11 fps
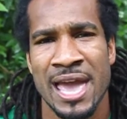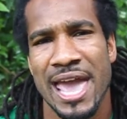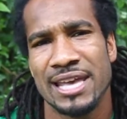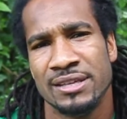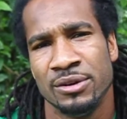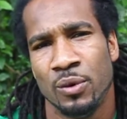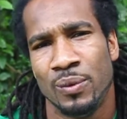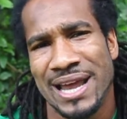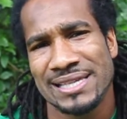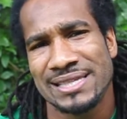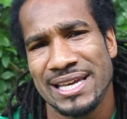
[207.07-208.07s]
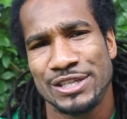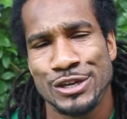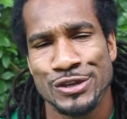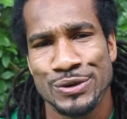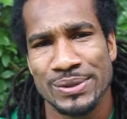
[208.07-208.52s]
And when I said to
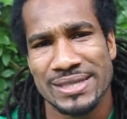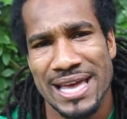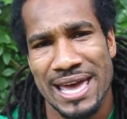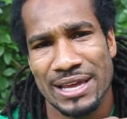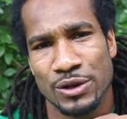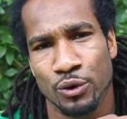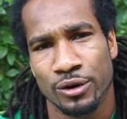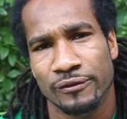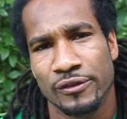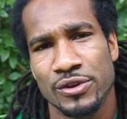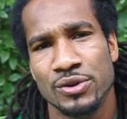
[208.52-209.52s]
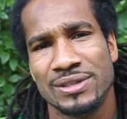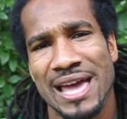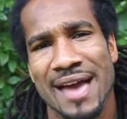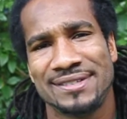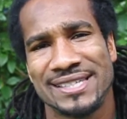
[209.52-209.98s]
you is that in order for you to
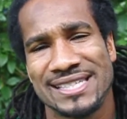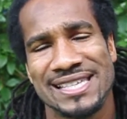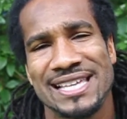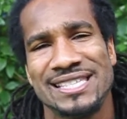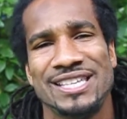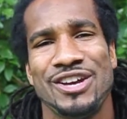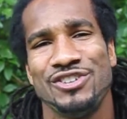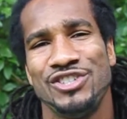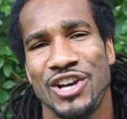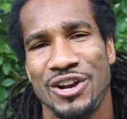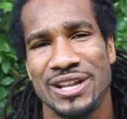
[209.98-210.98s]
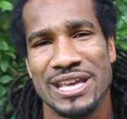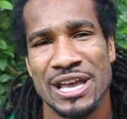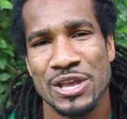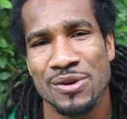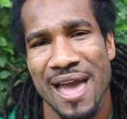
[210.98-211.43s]
have success in your journey,
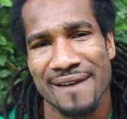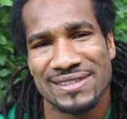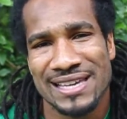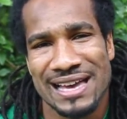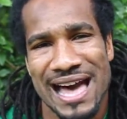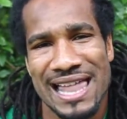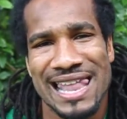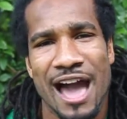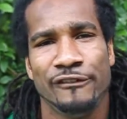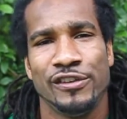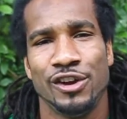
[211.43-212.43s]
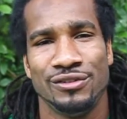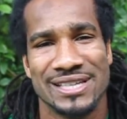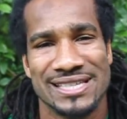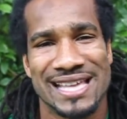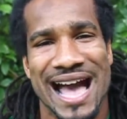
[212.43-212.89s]
you have to allow for your
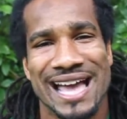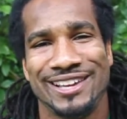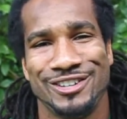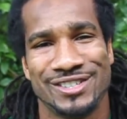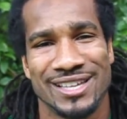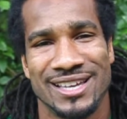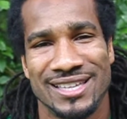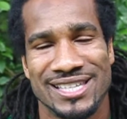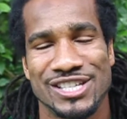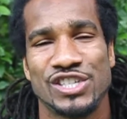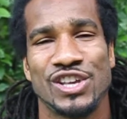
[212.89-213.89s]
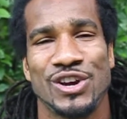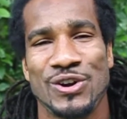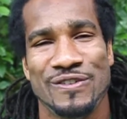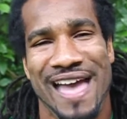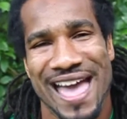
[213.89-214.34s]
desires to
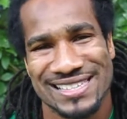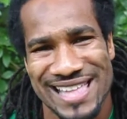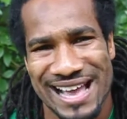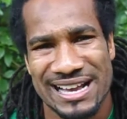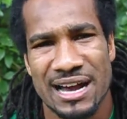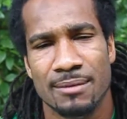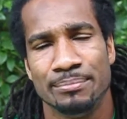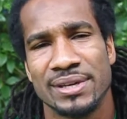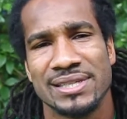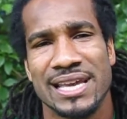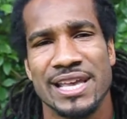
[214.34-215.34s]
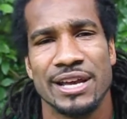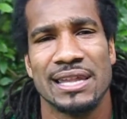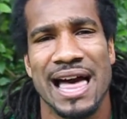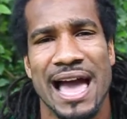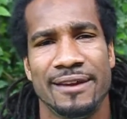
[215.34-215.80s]
serve as that compass in your
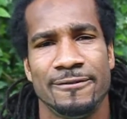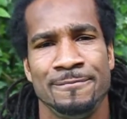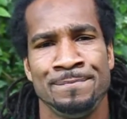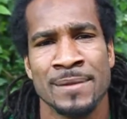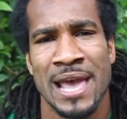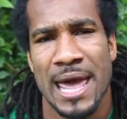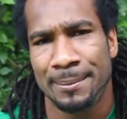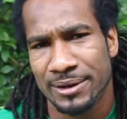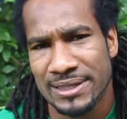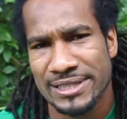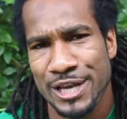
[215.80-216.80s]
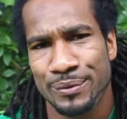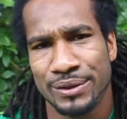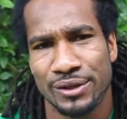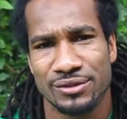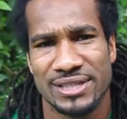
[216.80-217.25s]
life. And I'm going to tell you
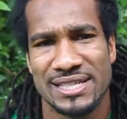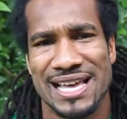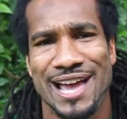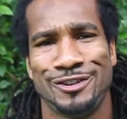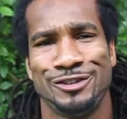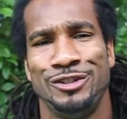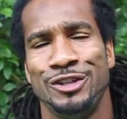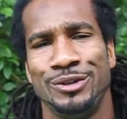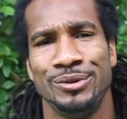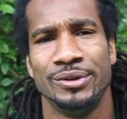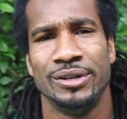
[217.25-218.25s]
what those desires do.